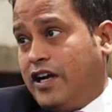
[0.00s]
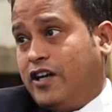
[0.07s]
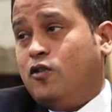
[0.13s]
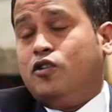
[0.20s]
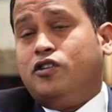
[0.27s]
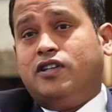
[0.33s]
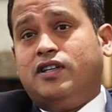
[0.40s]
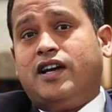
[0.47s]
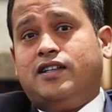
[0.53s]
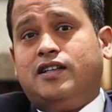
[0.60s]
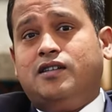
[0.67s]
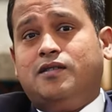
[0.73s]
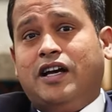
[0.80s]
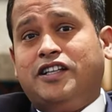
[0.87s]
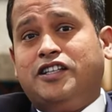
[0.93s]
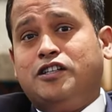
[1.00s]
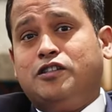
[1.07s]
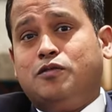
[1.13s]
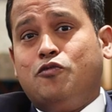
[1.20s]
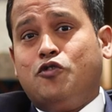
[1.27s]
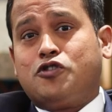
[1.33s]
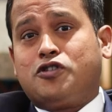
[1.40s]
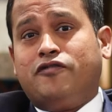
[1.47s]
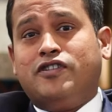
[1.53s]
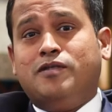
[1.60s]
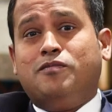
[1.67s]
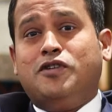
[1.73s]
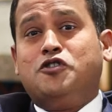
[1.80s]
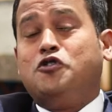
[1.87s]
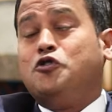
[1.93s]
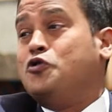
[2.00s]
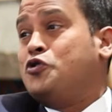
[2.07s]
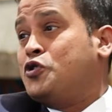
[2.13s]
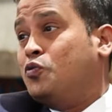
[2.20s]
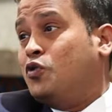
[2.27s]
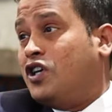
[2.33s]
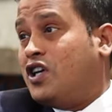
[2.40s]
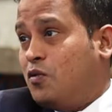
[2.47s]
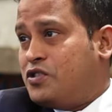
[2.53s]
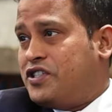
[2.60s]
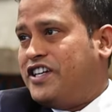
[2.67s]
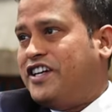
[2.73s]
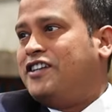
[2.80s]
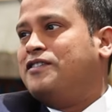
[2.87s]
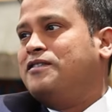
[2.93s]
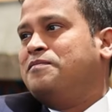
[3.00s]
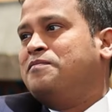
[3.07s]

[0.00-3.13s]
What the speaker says: I don't deny that. I think the most of them, but choose to work outside.